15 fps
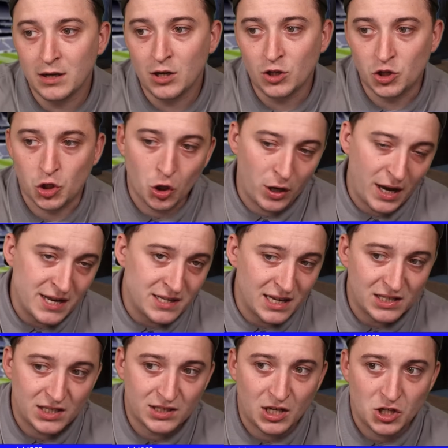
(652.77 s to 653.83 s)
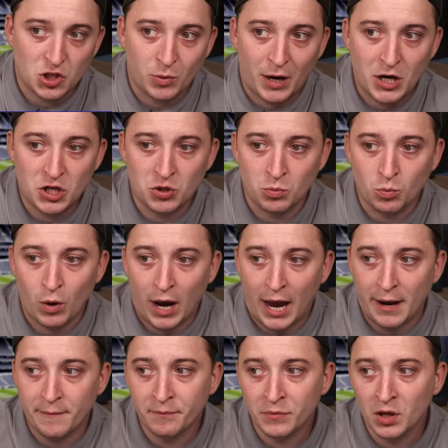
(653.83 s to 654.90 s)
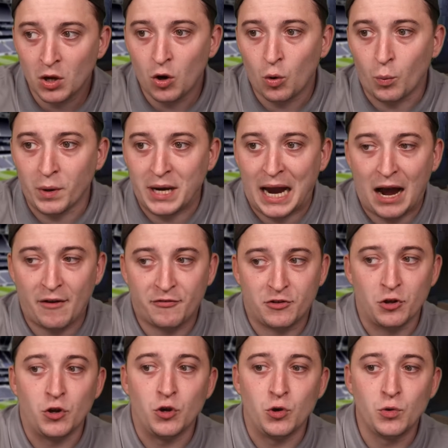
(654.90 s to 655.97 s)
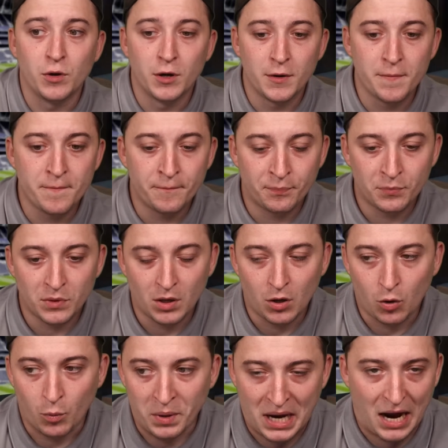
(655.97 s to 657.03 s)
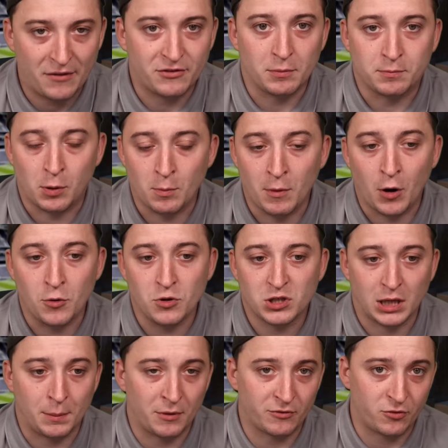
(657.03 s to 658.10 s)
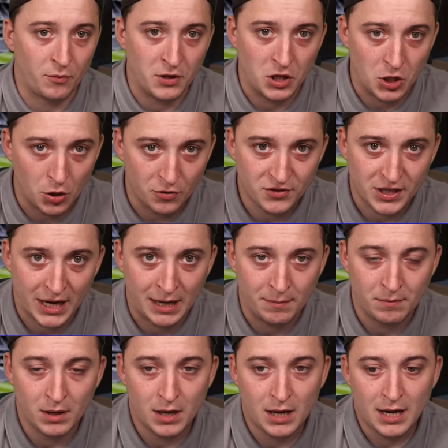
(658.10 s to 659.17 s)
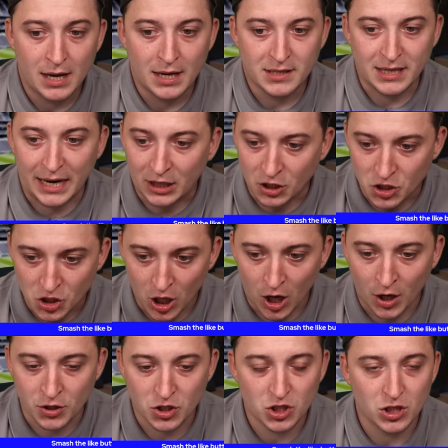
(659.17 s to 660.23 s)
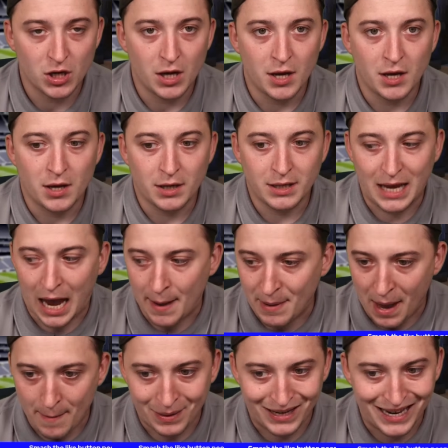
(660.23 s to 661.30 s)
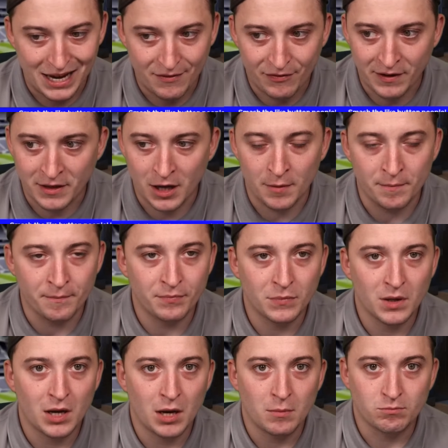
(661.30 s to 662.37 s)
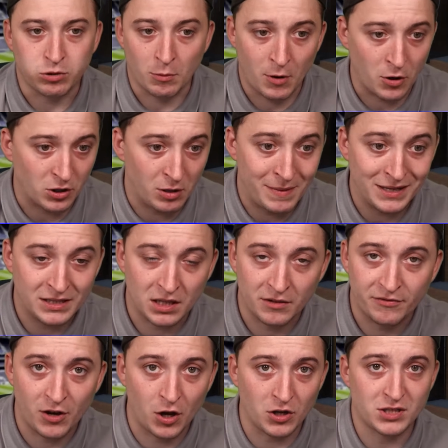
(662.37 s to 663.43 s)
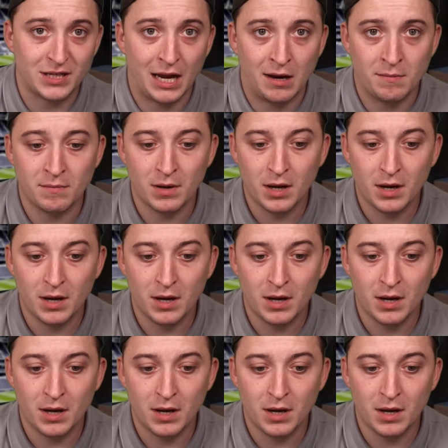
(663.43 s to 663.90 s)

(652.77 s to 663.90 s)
Is this a situation where we have to promote someone from the youth team, take a chance, get a bit of belief in them, promote them into the first team,